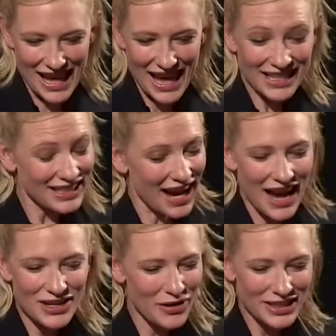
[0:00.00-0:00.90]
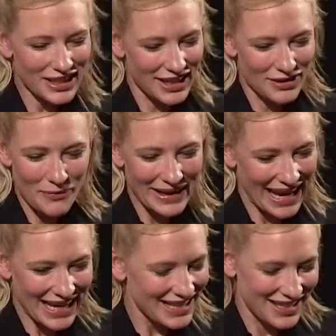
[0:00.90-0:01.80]
And I know it's going to not make
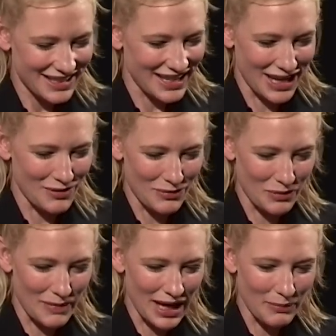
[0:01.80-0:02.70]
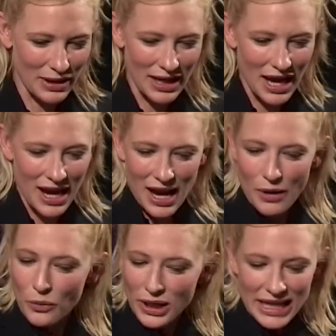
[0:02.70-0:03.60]
any sense to anyone but me, but
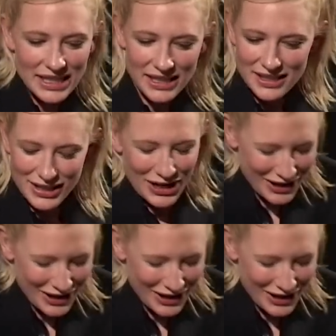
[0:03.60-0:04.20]
what I did...